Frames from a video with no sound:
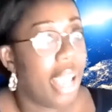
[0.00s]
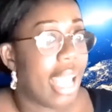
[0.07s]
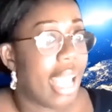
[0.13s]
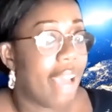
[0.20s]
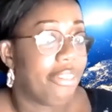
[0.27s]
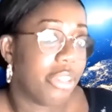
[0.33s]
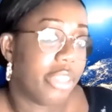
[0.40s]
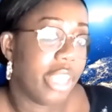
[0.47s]

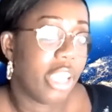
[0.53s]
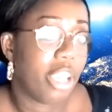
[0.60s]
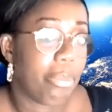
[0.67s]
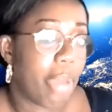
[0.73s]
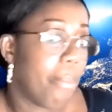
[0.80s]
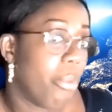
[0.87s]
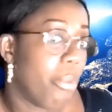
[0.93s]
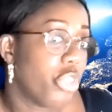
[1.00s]
have to think
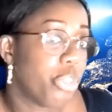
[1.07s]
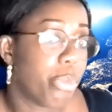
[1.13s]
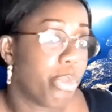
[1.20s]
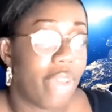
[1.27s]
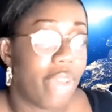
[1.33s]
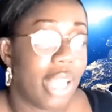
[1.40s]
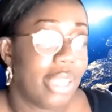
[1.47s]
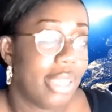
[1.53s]
about multiple
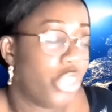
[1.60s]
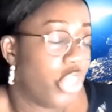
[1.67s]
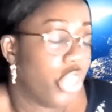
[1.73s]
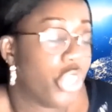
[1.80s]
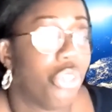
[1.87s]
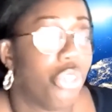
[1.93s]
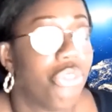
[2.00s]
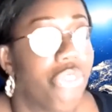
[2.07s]
facets
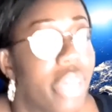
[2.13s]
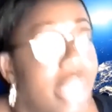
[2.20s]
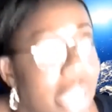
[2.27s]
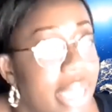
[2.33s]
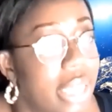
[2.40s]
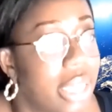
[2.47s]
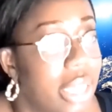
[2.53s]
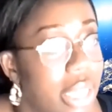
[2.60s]
just to fit
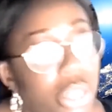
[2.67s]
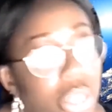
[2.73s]
into